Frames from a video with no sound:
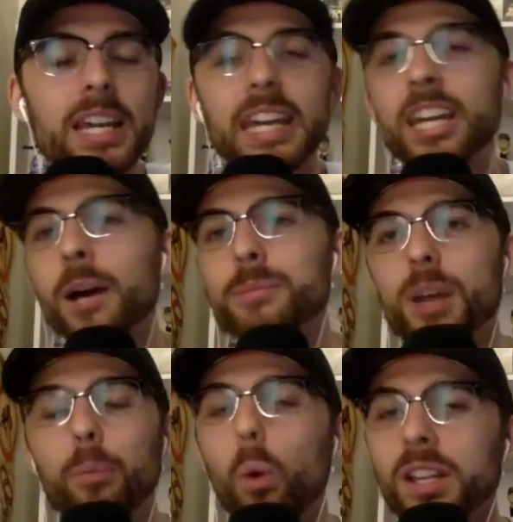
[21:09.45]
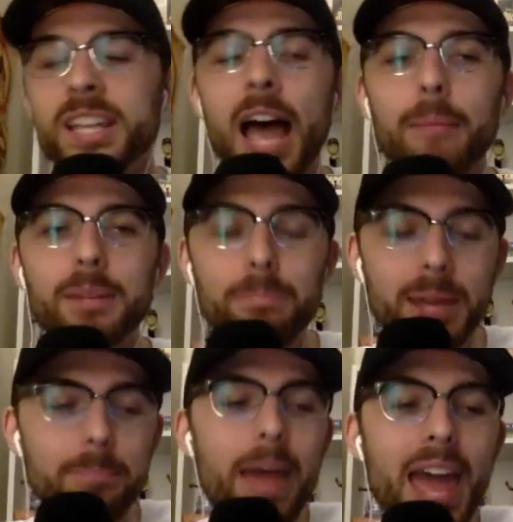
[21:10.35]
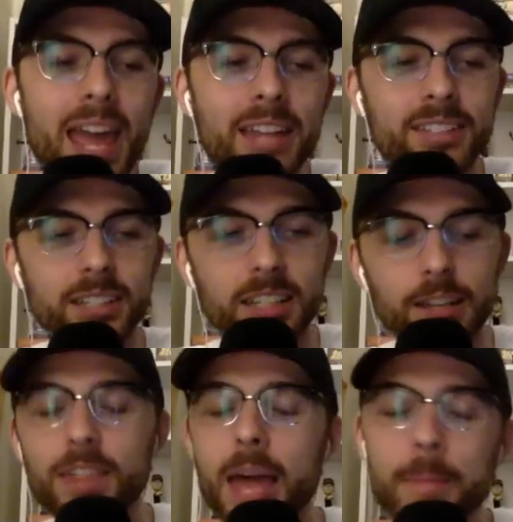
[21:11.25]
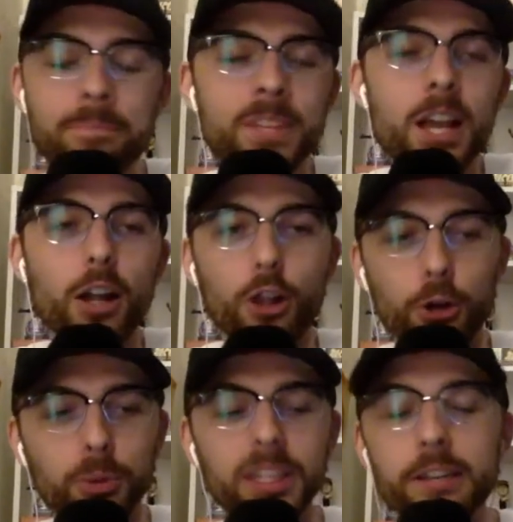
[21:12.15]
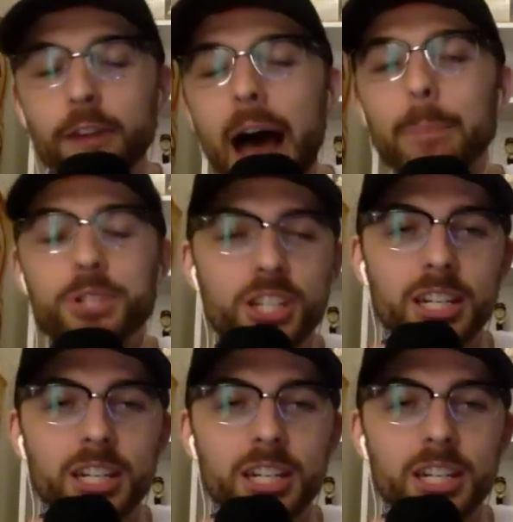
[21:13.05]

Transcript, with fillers: He comes up one time in mid May to give them a long relief option.